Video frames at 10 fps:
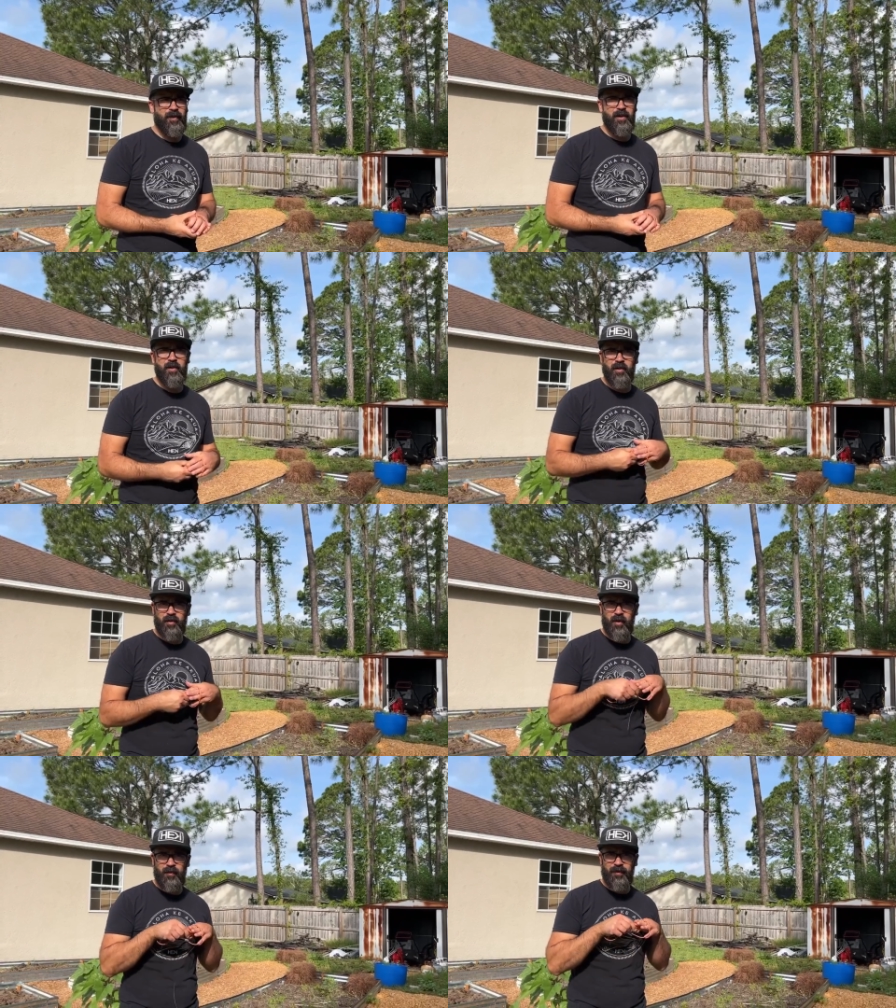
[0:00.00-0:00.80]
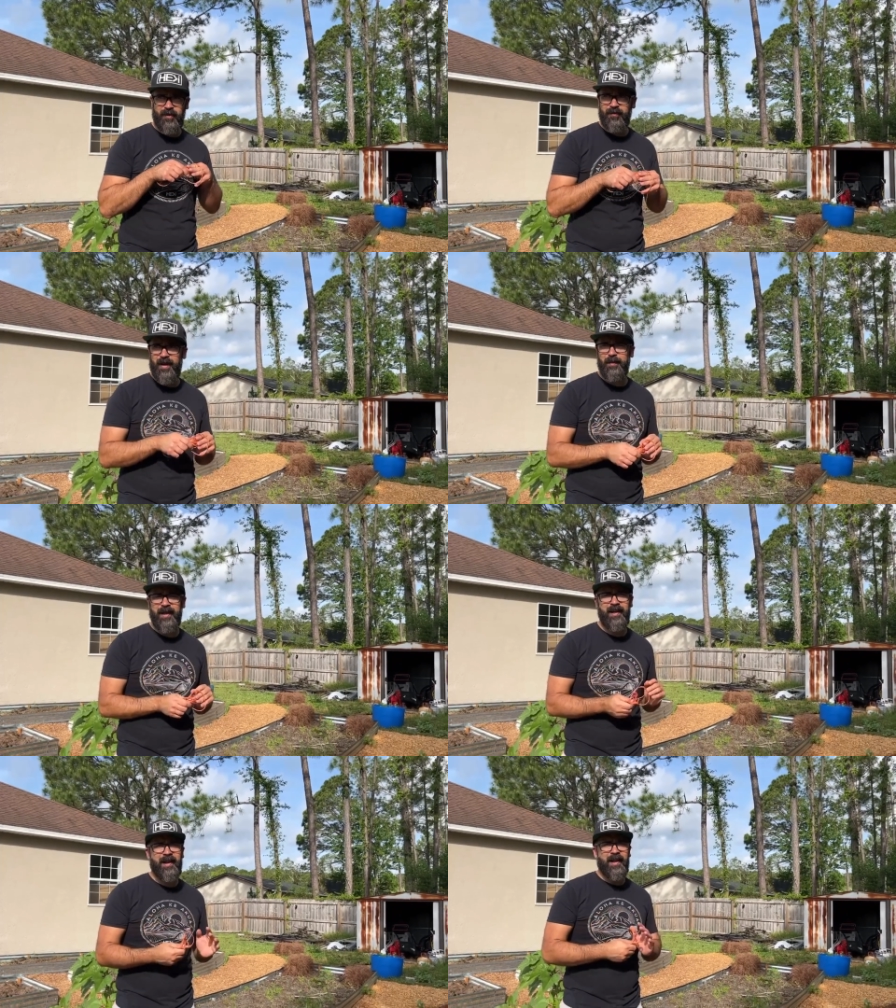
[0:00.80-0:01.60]
that you can grow for your family.
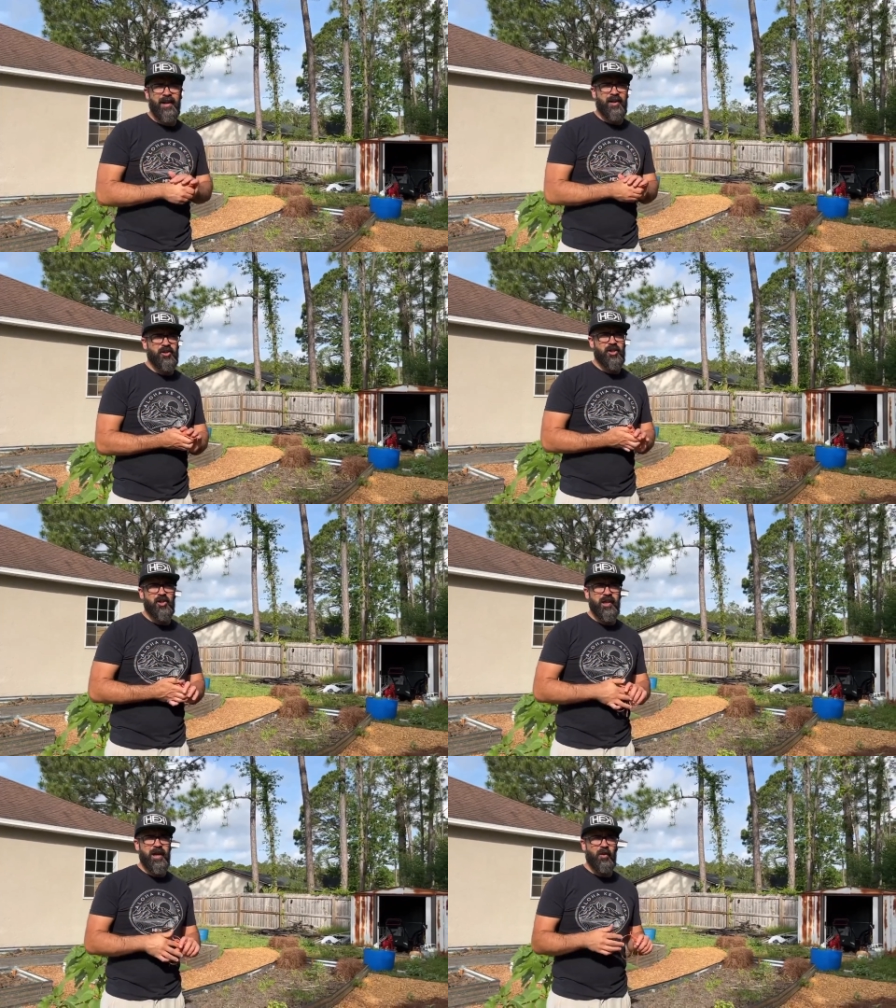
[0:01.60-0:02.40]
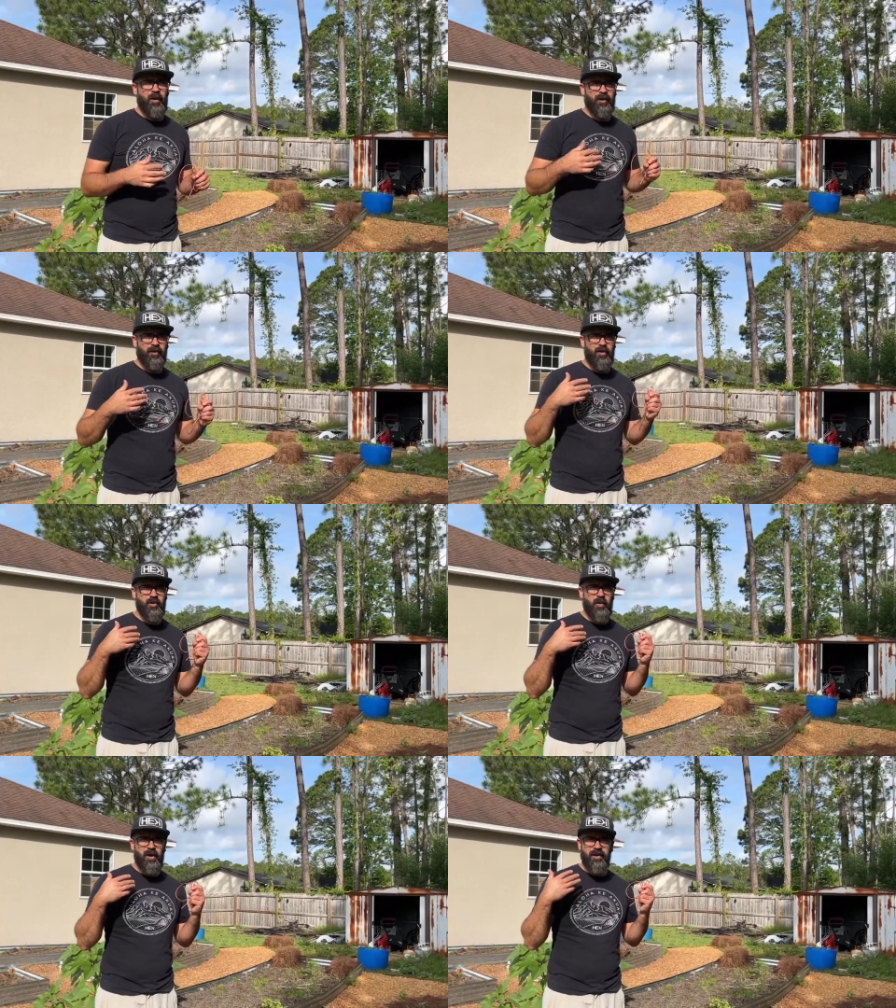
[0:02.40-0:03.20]
Just check out what grows
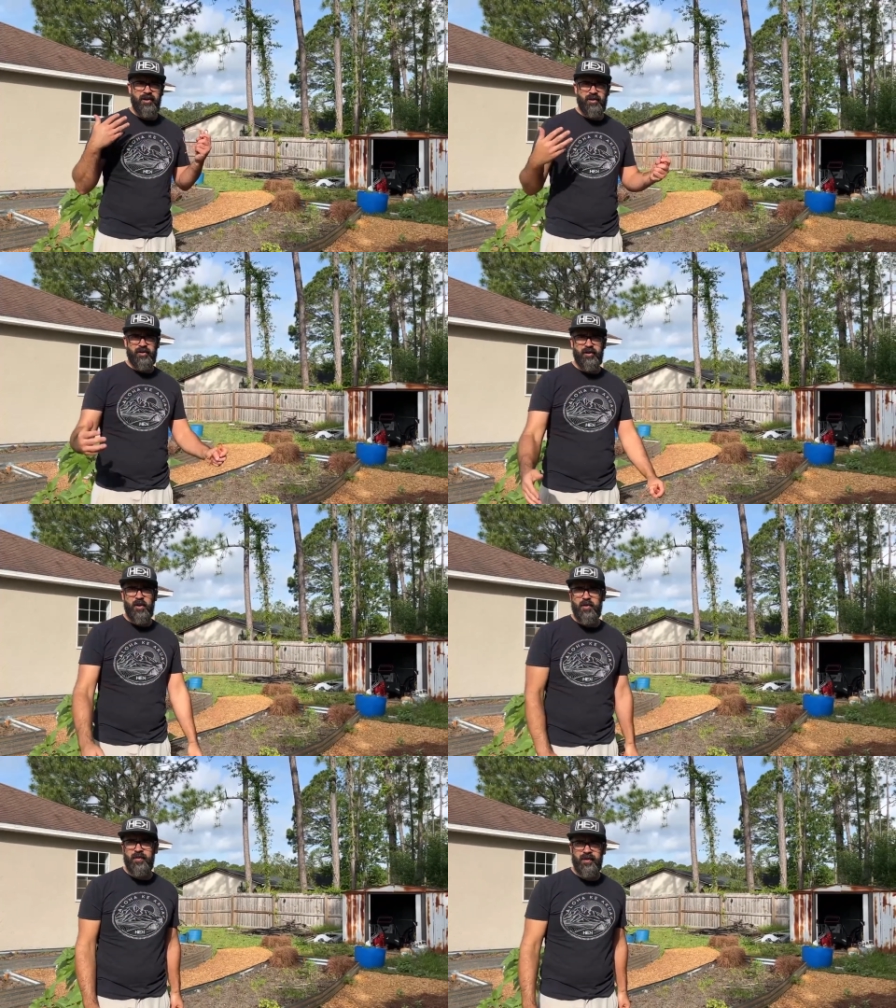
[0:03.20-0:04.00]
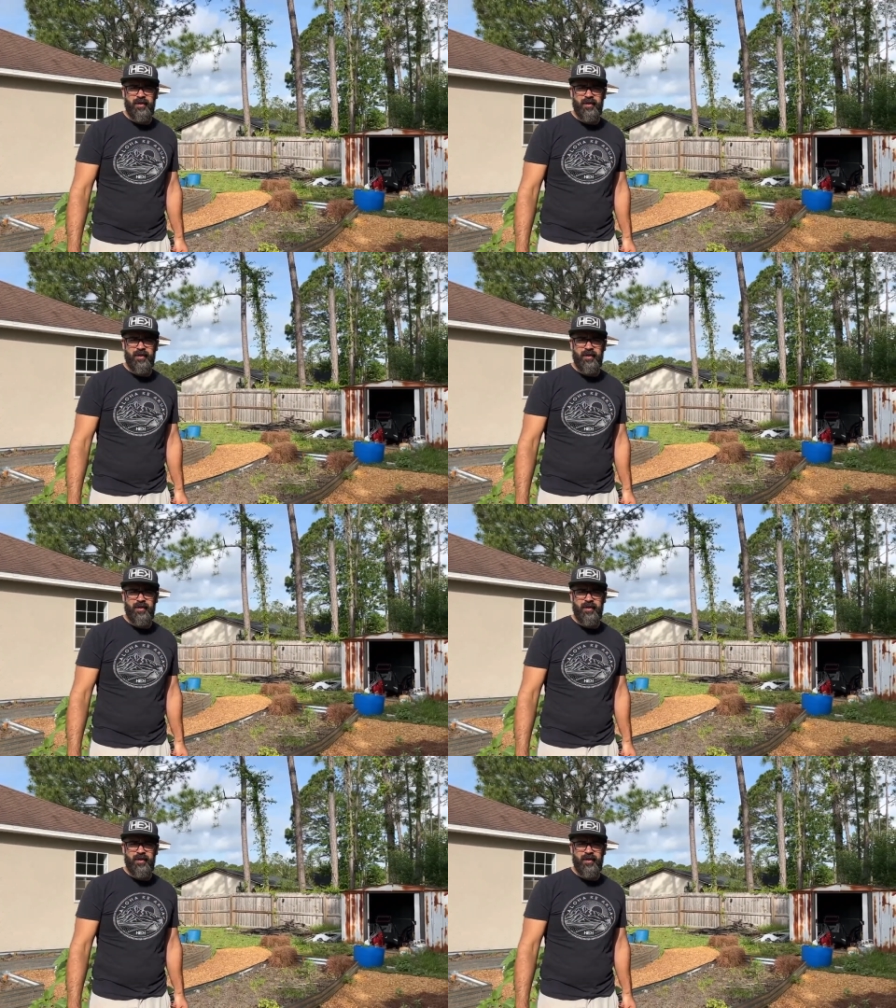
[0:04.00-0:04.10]
well in your zone